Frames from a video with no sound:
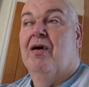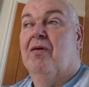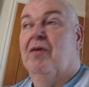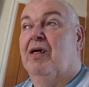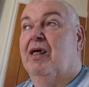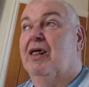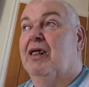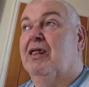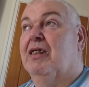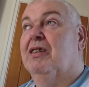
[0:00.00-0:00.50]

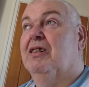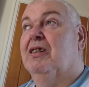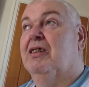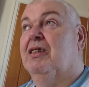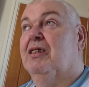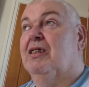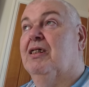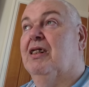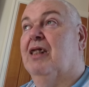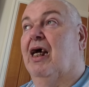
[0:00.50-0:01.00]
which
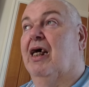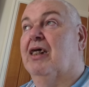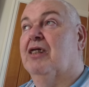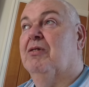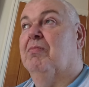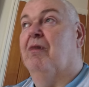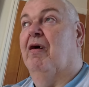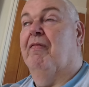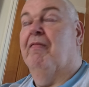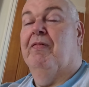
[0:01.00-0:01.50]

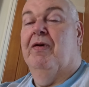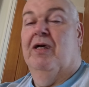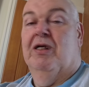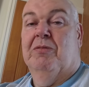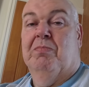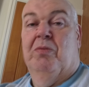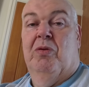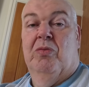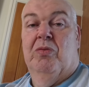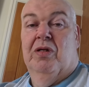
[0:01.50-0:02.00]
that's my
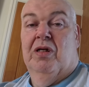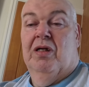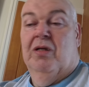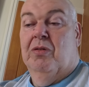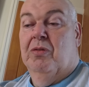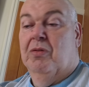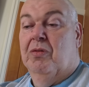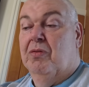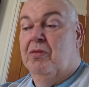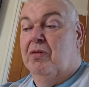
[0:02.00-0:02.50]
first port of
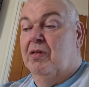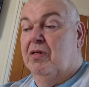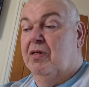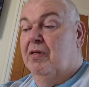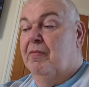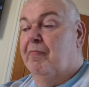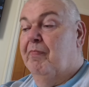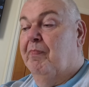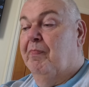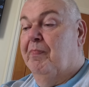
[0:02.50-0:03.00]
call.
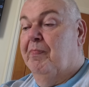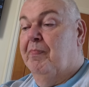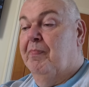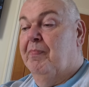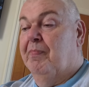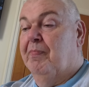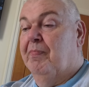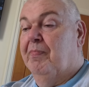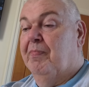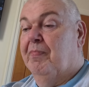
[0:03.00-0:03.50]

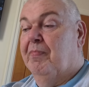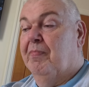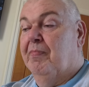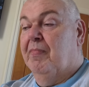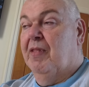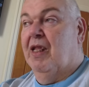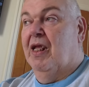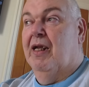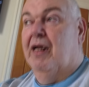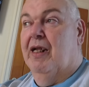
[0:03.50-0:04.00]

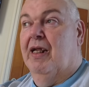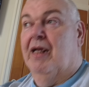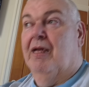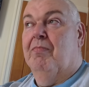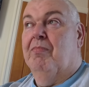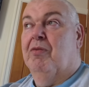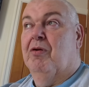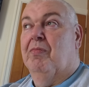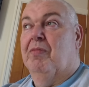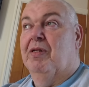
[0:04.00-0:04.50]
And
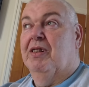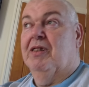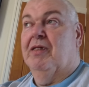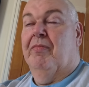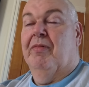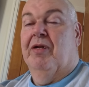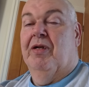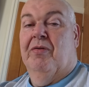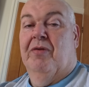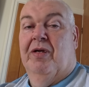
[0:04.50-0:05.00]
then probably
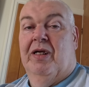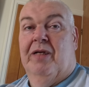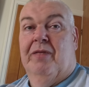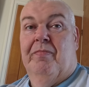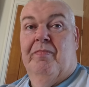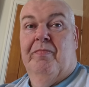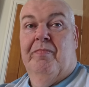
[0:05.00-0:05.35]
something to eat.